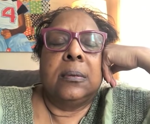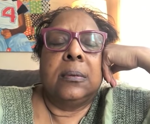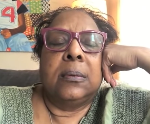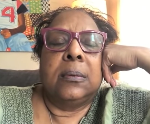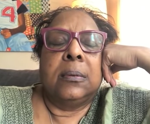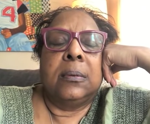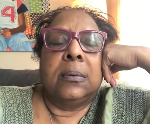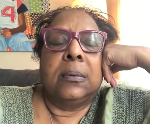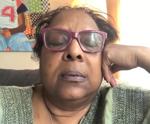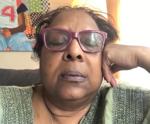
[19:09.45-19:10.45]

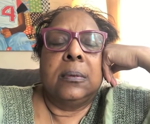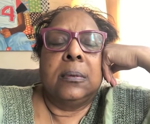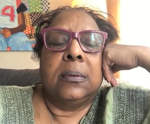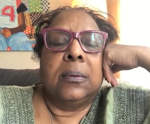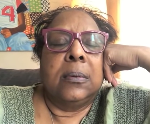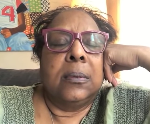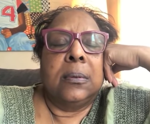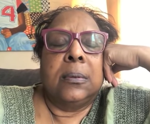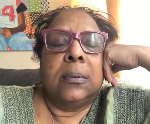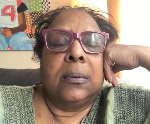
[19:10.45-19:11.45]

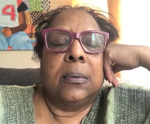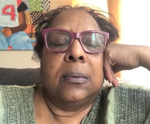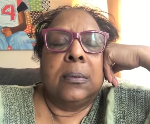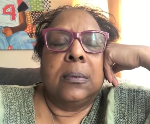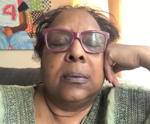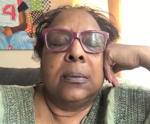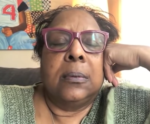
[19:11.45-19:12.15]
[no speech]